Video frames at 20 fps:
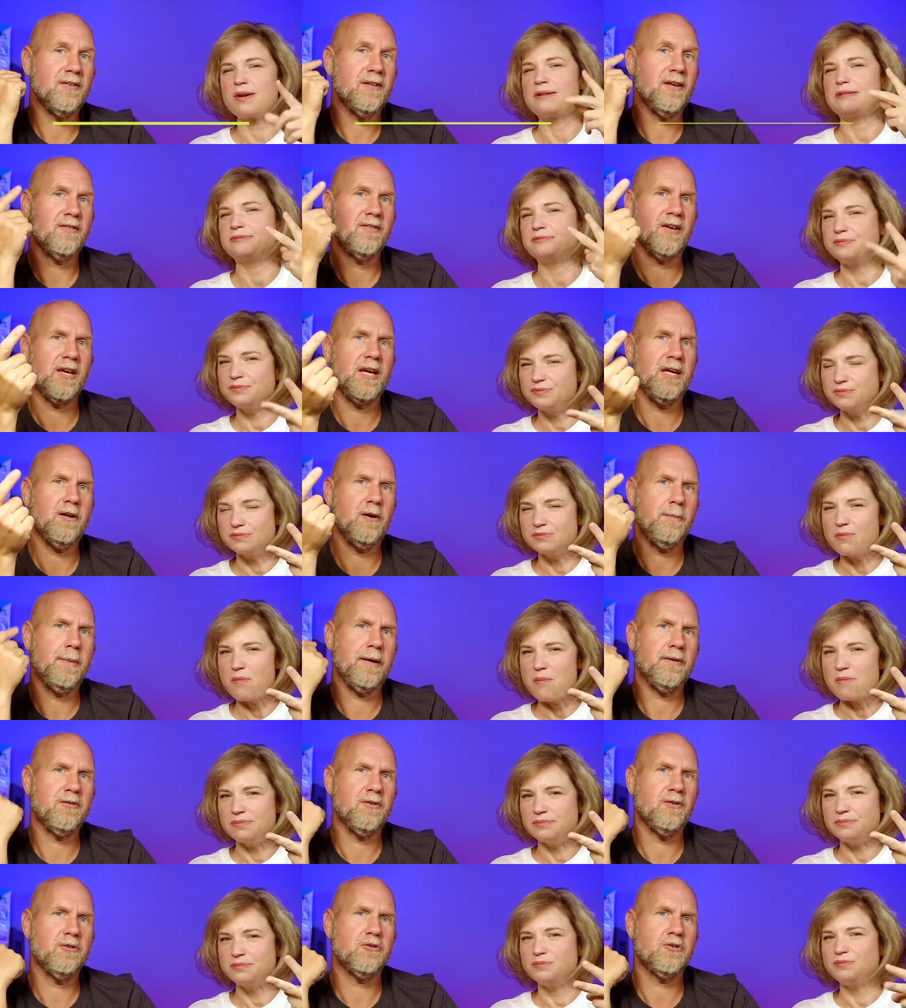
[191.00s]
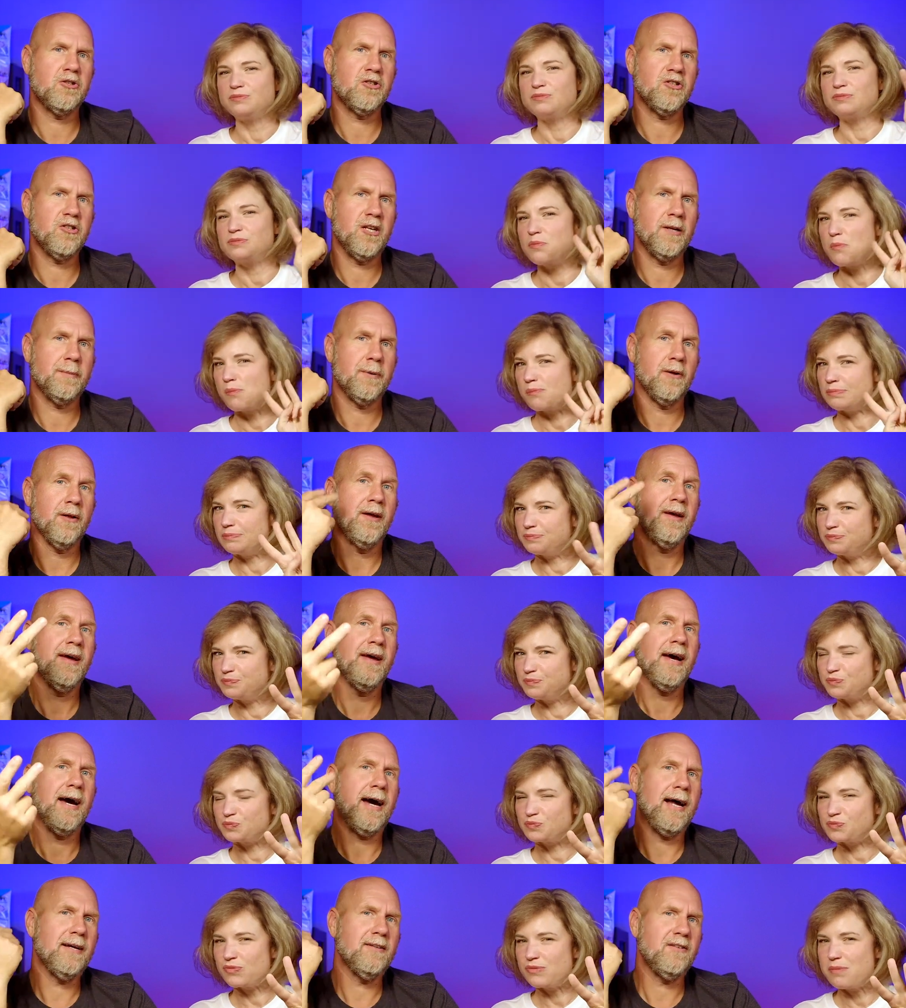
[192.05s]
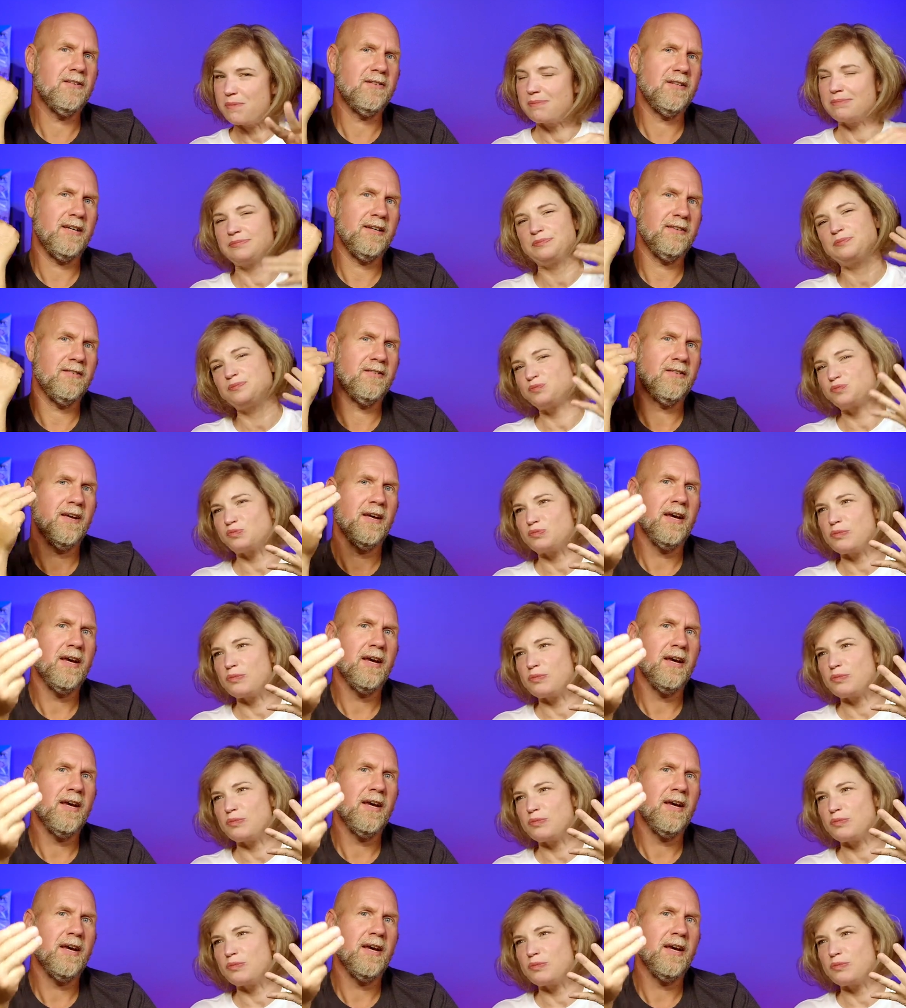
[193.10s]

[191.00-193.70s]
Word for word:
Speaker 1: Does it keto based on nutrition label? How does it taste?